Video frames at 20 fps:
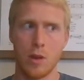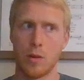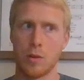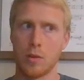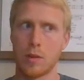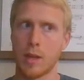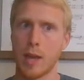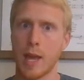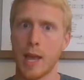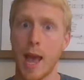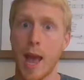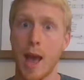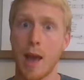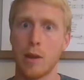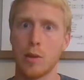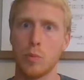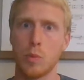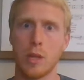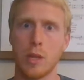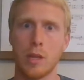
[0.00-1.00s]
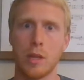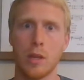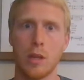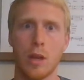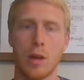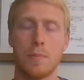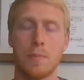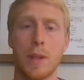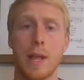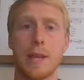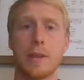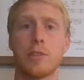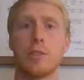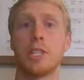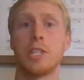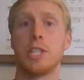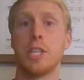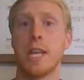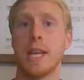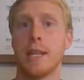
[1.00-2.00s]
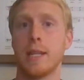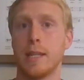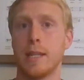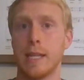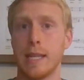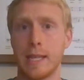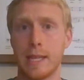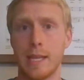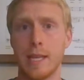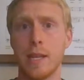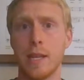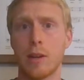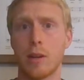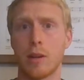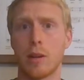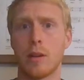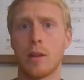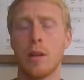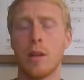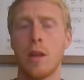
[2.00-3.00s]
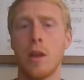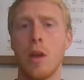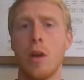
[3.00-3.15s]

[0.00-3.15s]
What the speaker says: okay, how do we apply Christianity here?